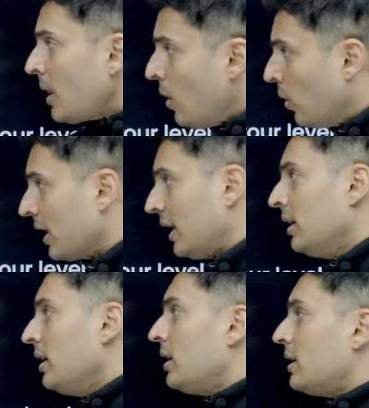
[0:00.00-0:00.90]
Okay.
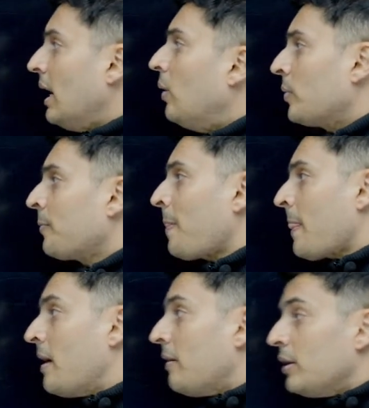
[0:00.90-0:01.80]
Now,
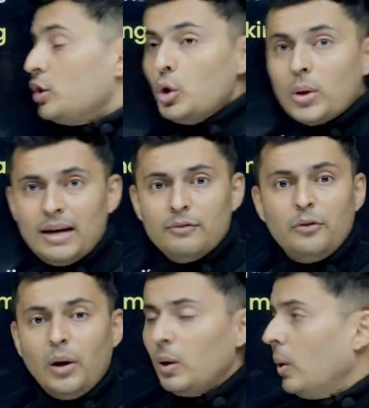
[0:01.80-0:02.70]
you can
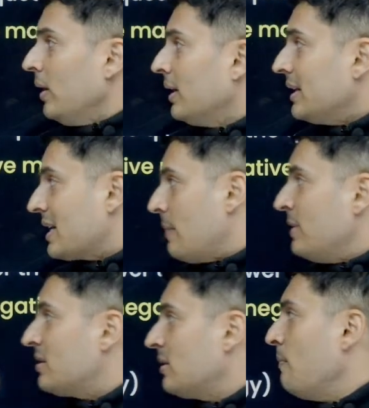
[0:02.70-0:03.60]
follow the
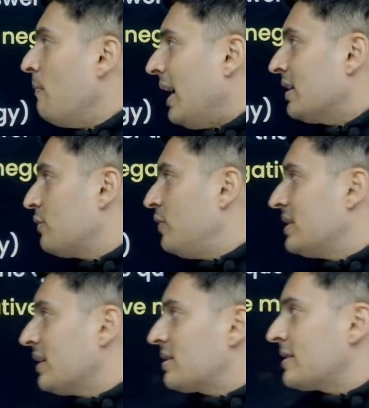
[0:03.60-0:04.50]
chemistry, maths,
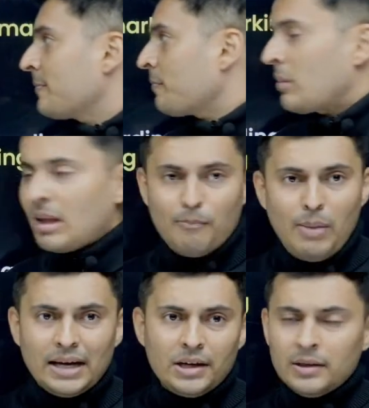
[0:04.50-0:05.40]
physics
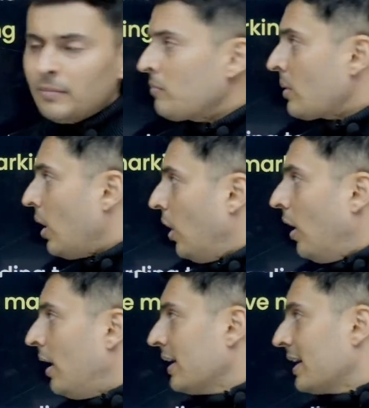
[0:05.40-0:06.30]
pattern
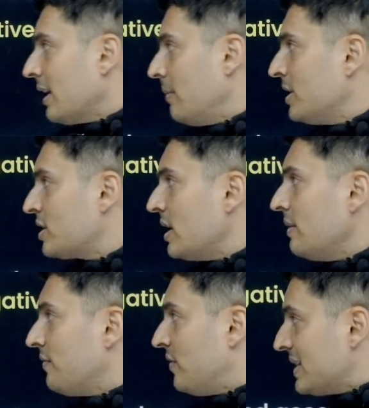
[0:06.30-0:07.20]
or chemistry,
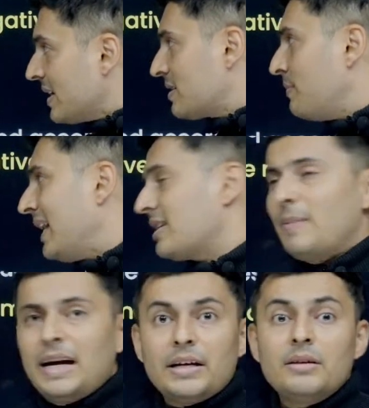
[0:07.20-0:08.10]
physics, maths
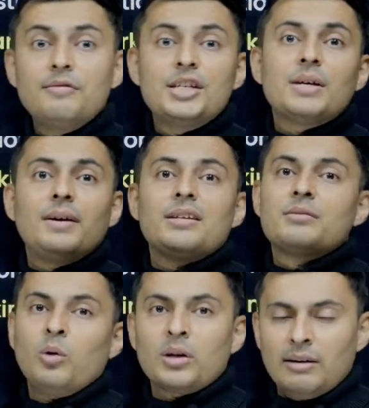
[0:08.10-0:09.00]
pattern, whichever is
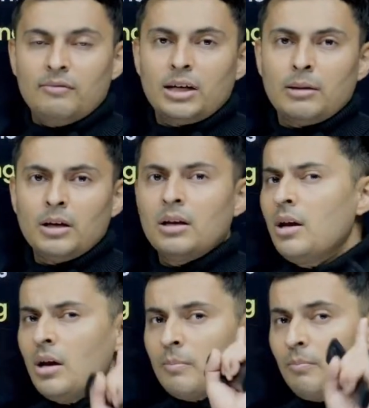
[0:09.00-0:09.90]
more comfortable.
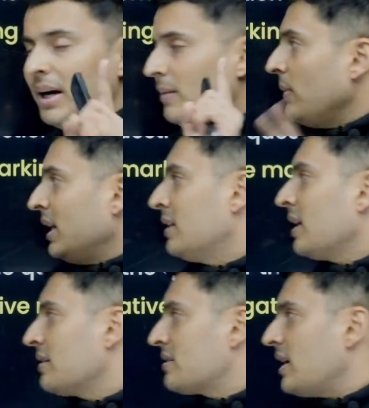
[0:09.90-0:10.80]
But main thing
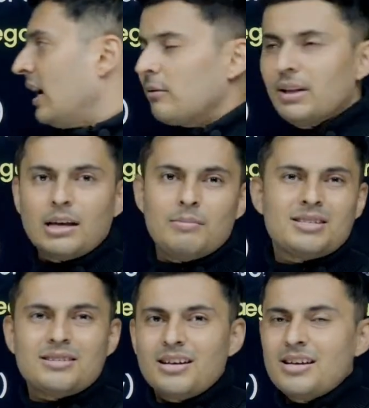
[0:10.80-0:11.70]
is start with
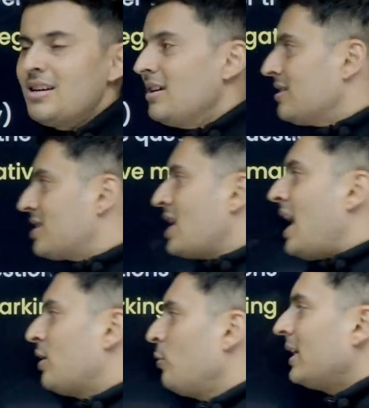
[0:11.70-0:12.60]
chemistry.
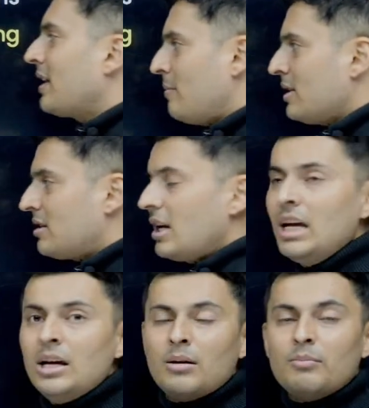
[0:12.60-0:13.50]
Start with chemistry
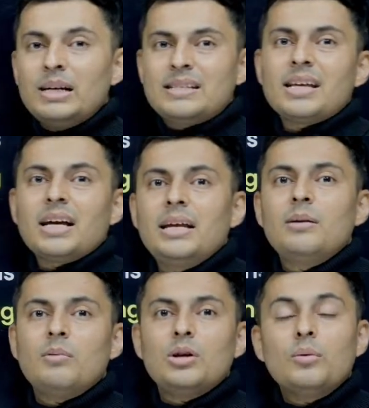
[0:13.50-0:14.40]

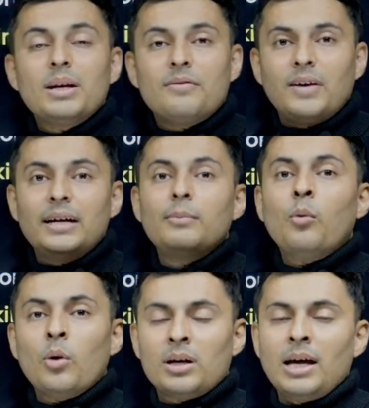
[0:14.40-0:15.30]
basically you will find
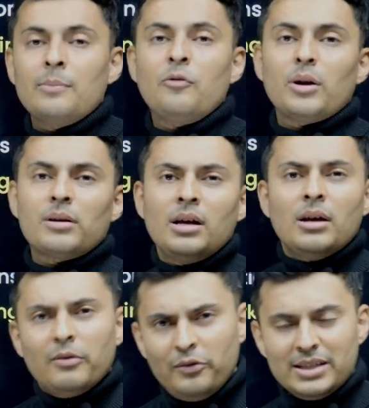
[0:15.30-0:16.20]
more time for
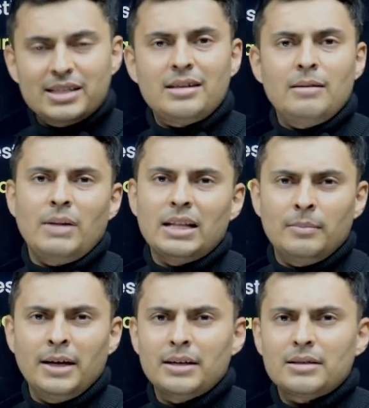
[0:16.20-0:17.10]
physics and
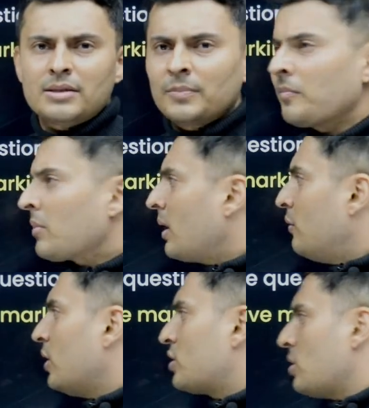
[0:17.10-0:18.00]
mathematics. If
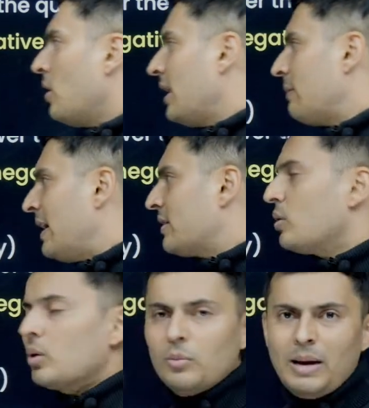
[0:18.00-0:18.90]
you are strong at maths,
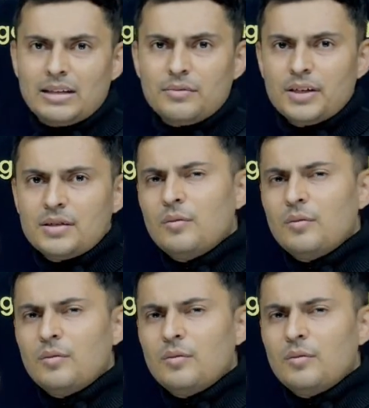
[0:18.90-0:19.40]
go to maths first.